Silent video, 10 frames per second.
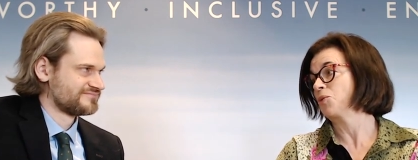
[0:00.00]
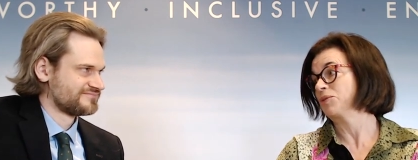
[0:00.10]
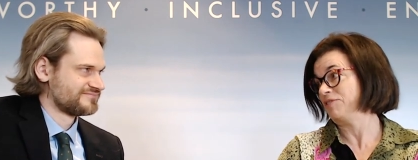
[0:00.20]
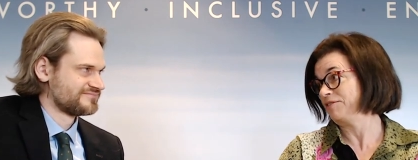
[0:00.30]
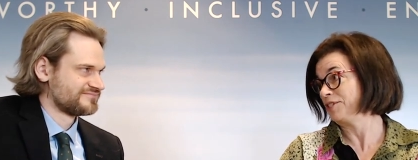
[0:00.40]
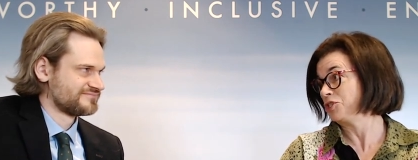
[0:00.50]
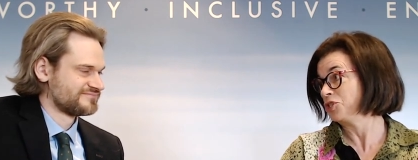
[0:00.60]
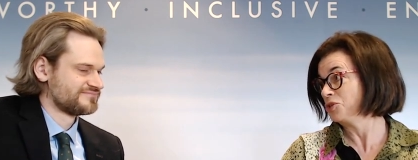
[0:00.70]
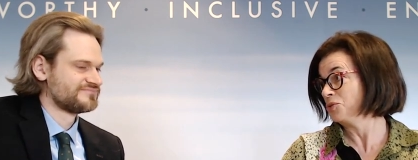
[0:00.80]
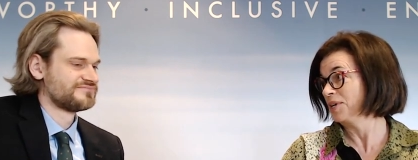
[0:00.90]
Speaker 1: with
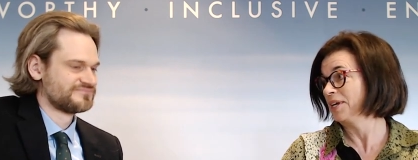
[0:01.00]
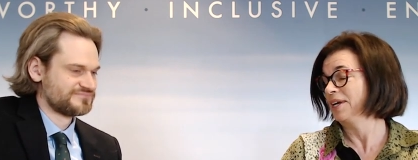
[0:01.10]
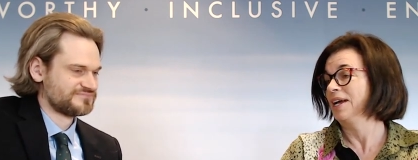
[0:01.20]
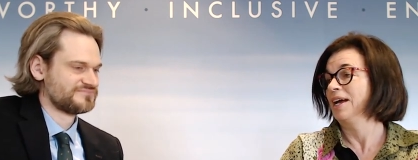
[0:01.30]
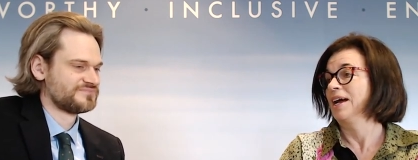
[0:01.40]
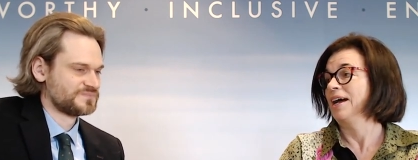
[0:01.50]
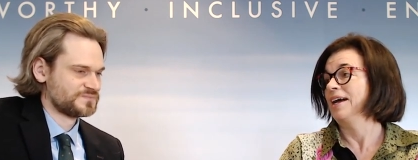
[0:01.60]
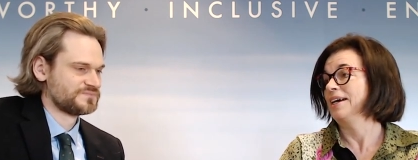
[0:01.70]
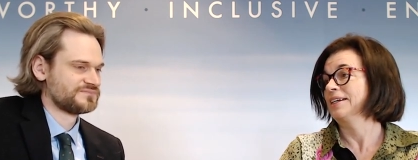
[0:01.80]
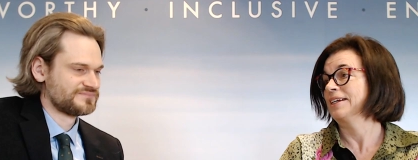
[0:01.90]
52.
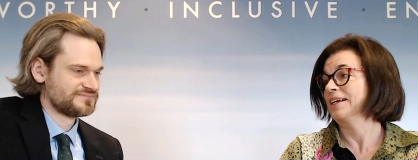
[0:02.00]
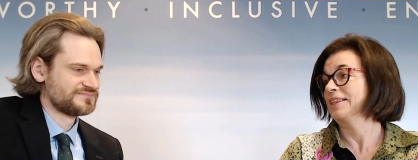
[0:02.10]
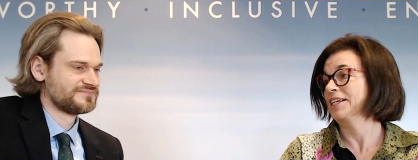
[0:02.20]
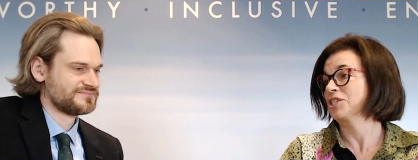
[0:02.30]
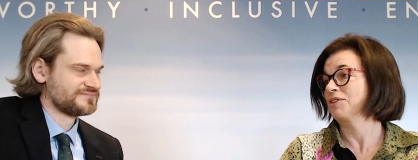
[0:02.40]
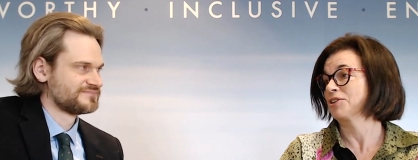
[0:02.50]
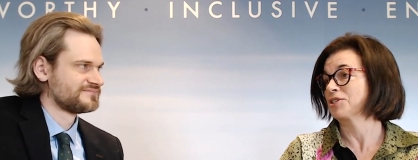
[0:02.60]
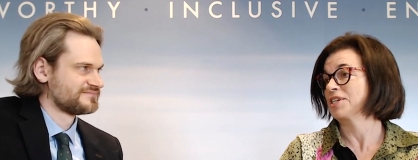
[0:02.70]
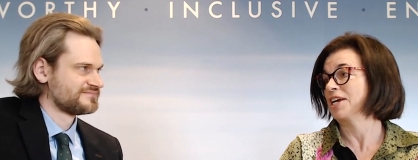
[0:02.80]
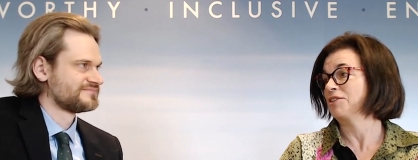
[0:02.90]
And I think it's fair to
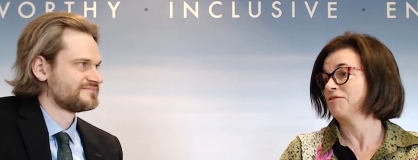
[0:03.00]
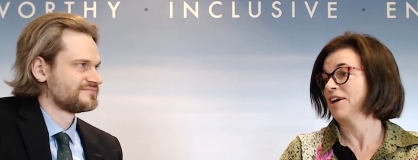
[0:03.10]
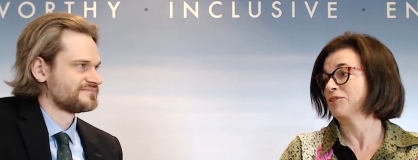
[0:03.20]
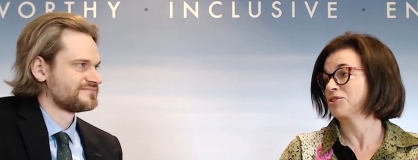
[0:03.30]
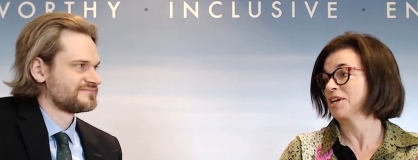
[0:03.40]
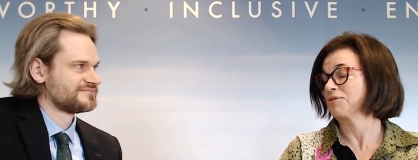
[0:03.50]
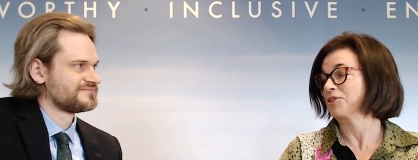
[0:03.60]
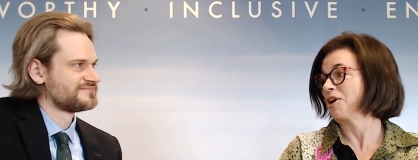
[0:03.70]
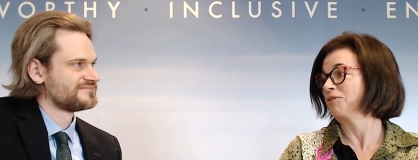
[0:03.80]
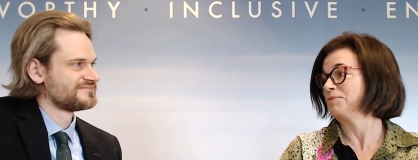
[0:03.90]
say the founders never
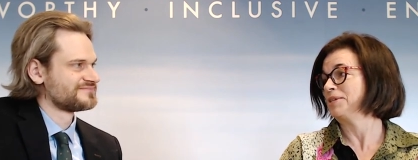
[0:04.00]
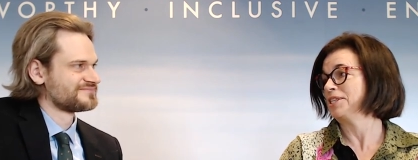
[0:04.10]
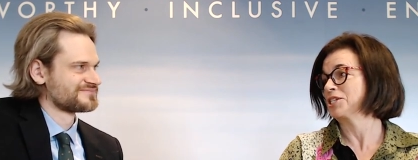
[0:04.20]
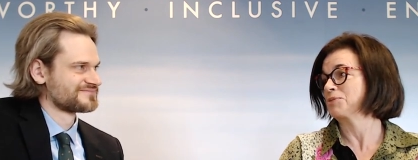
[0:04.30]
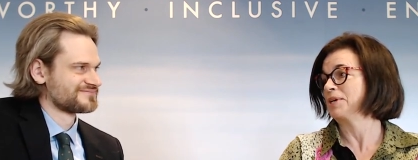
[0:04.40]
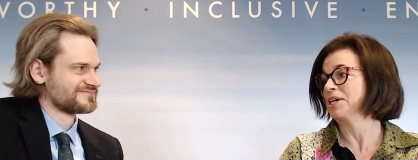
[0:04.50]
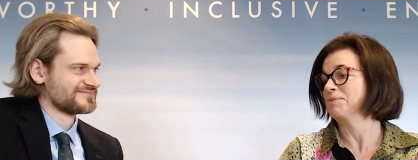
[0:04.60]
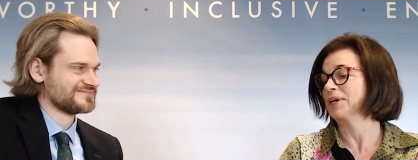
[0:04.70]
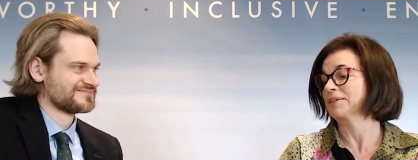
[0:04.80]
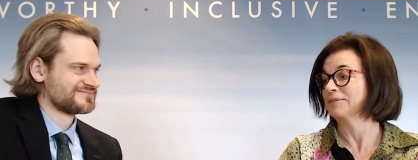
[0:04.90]
thought we'd be this big,
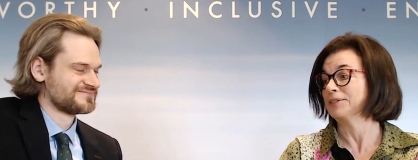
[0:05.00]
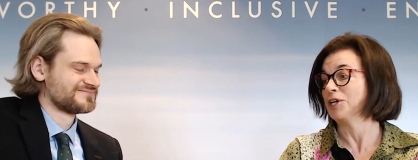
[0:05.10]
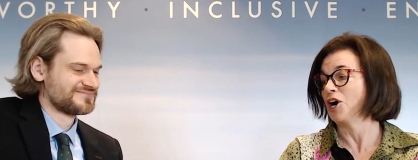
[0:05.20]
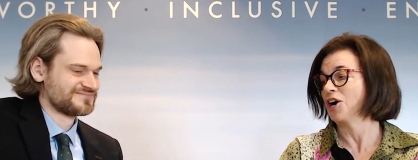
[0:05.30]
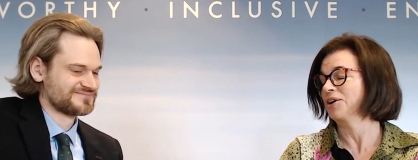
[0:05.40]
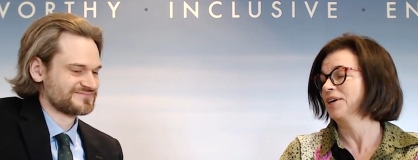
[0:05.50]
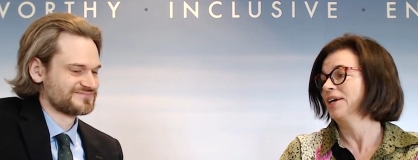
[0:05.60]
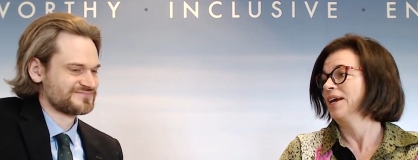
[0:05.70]
mm. but we are.